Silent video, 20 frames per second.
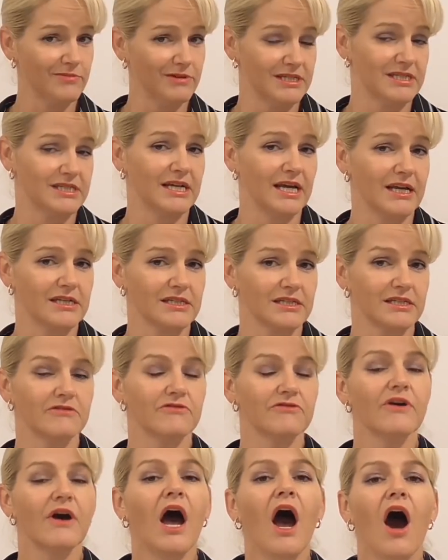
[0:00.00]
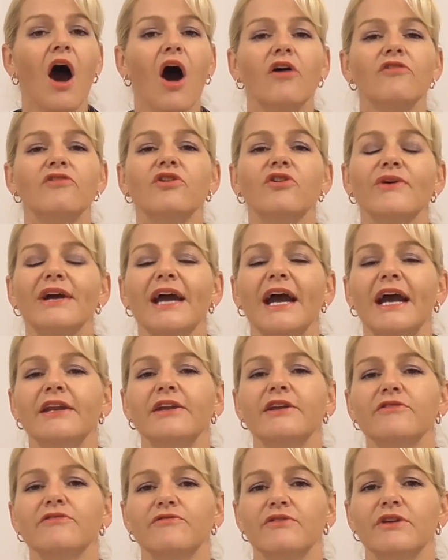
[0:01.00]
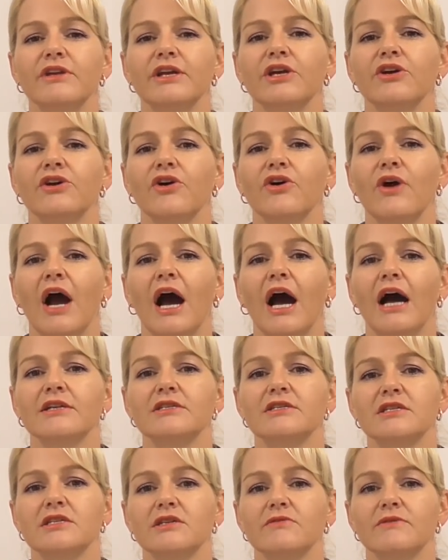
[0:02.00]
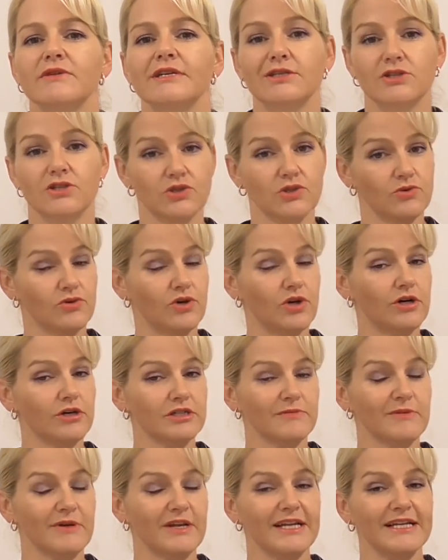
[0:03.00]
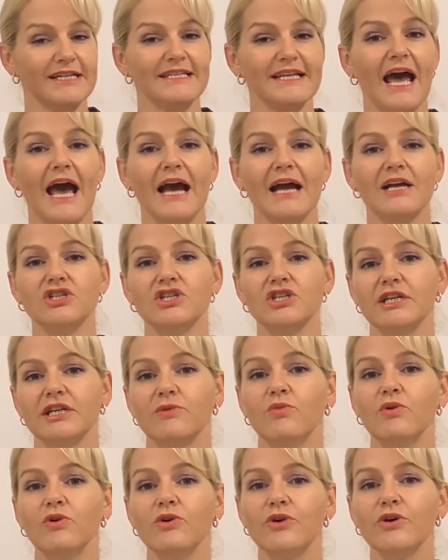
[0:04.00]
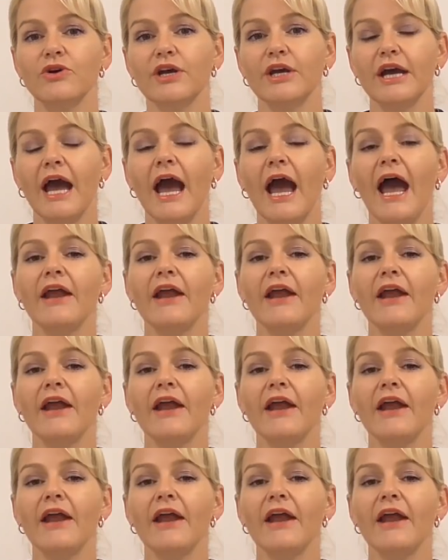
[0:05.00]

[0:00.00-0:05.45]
the best active. I've created a video answering do cosmetics actually work,